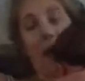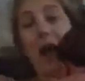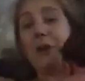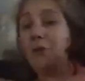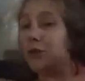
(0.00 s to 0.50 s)

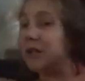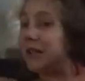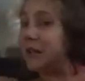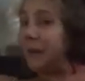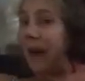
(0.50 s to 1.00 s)
And Uhtred
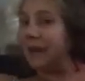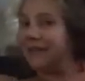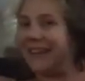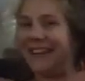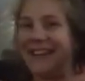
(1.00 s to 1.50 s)
says goodbye.
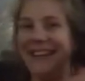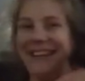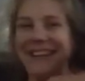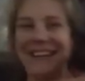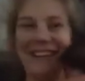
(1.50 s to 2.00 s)

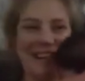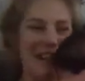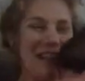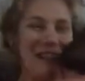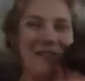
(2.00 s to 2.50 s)

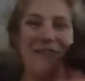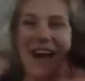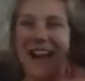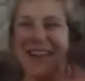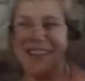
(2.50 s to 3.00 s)

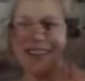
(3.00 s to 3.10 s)
Bye.